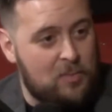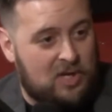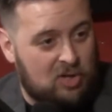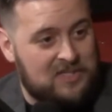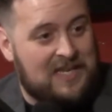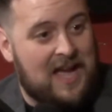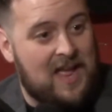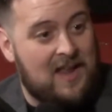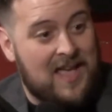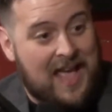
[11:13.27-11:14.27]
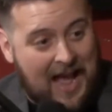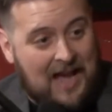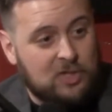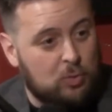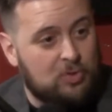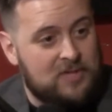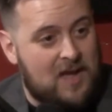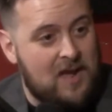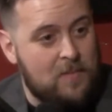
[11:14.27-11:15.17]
because he got actual time?